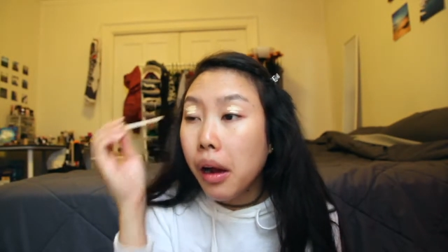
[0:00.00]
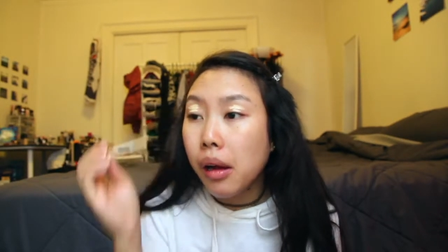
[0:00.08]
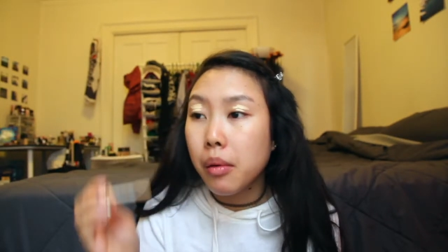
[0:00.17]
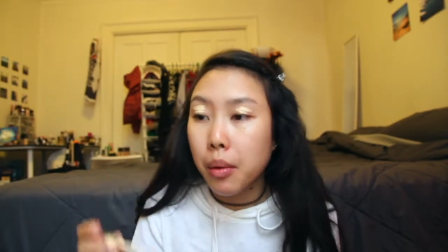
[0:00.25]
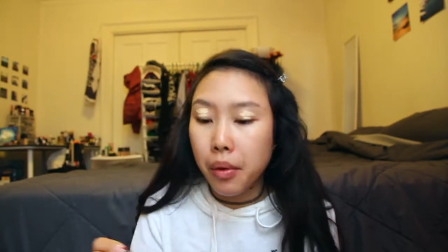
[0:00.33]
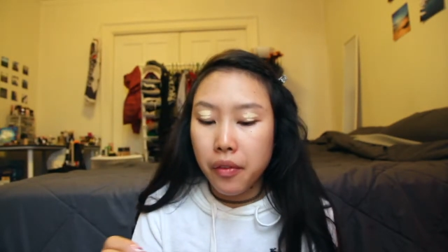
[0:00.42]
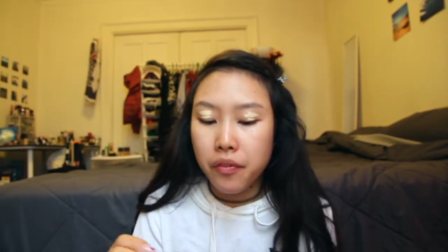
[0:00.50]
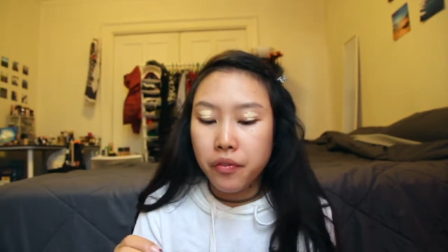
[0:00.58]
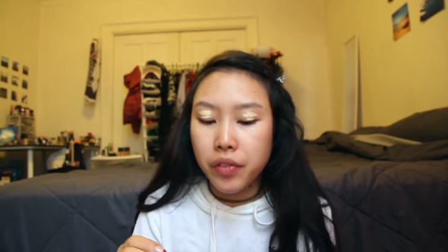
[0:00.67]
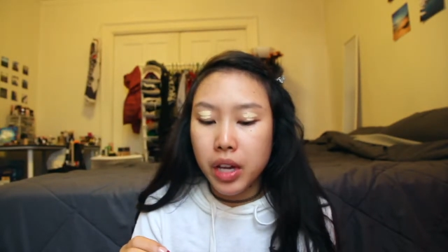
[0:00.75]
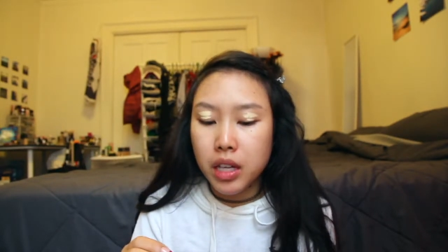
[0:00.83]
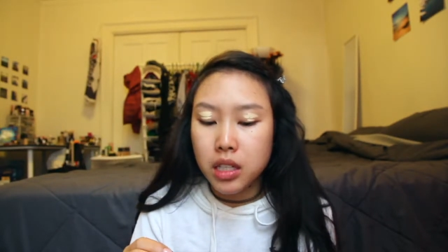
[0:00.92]
about my
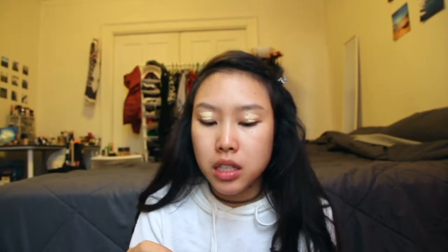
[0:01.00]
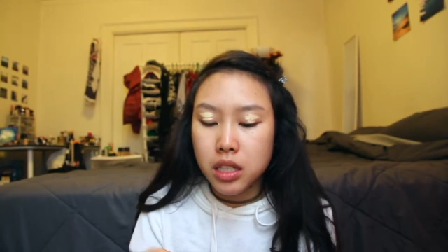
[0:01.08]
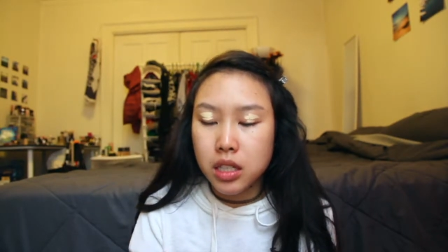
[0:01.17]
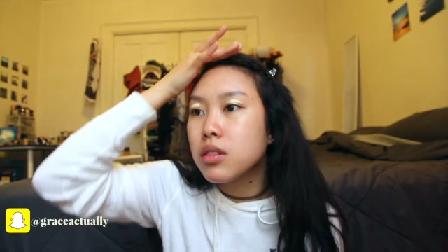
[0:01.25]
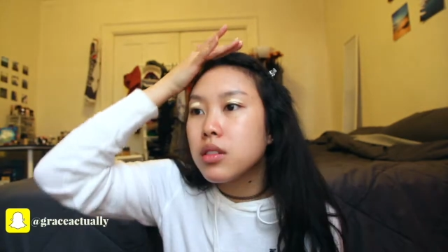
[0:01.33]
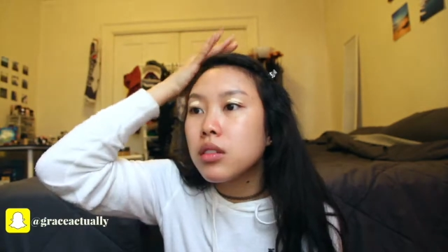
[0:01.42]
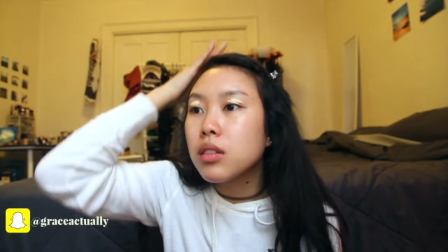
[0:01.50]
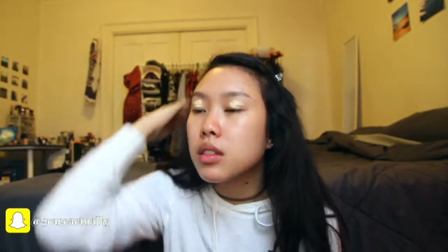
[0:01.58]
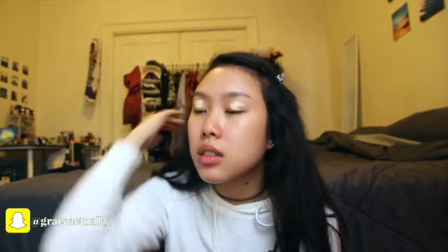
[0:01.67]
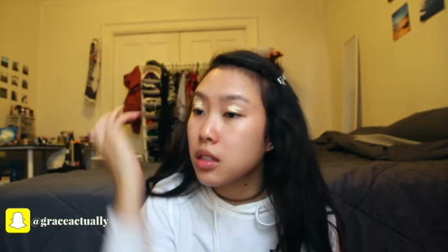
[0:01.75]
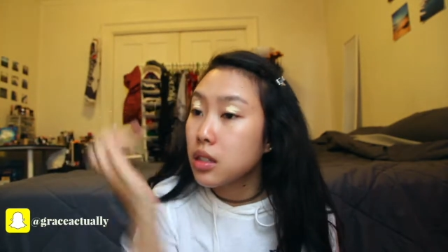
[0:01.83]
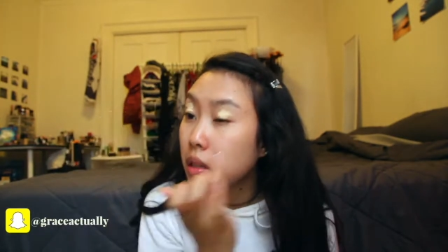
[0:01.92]
face. So,
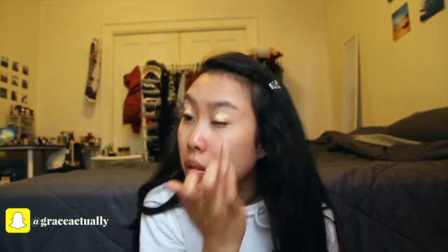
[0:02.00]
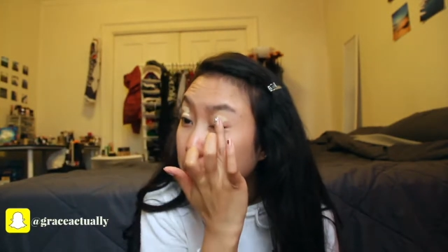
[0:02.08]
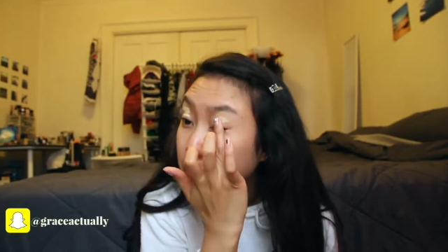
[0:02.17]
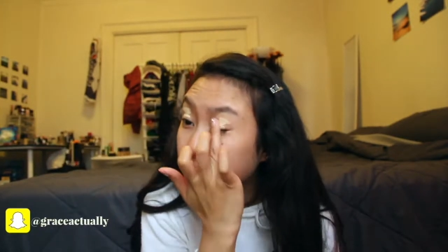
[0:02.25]
let's see.